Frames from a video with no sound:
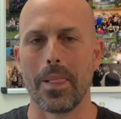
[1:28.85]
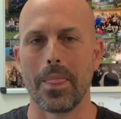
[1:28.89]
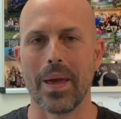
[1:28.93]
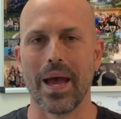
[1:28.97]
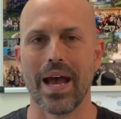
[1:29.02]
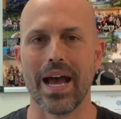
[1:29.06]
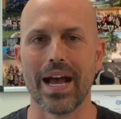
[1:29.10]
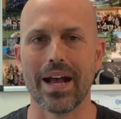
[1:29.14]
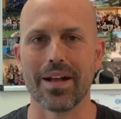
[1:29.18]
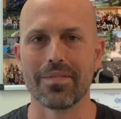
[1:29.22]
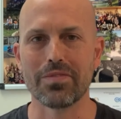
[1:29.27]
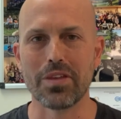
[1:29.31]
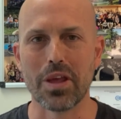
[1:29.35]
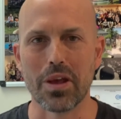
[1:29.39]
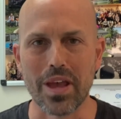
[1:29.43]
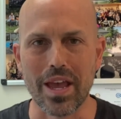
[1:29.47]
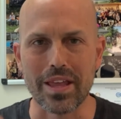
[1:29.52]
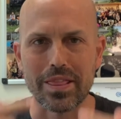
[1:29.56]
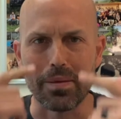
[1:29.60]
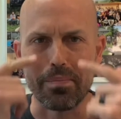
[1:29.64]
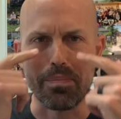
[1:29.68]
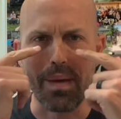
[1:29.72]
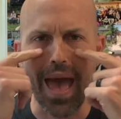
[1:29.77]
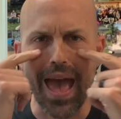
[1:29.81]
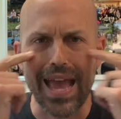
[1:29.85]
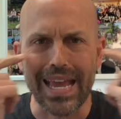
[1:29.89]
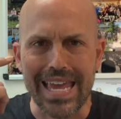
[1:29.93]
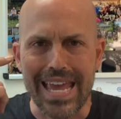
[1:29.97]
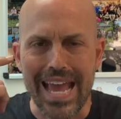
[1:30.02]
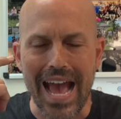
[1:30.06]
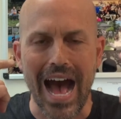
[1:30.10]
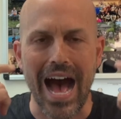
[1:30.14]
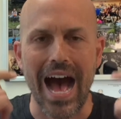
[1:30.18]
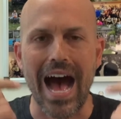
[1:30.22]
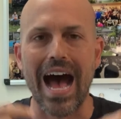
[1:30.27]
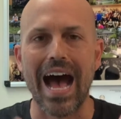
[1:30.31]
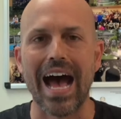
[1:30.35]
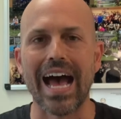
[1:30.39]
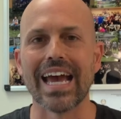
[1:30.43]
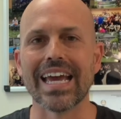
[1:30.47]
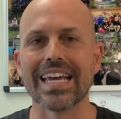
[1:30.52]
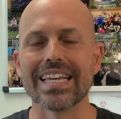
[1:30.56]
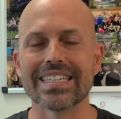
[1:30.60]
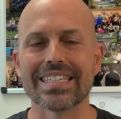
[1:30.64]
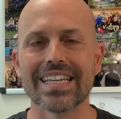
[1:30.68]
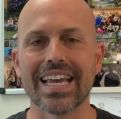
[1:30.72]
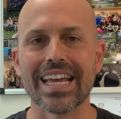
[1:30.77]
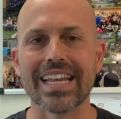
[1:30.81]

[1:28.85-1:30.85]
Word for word: Um, you know, he had the baggy eyes,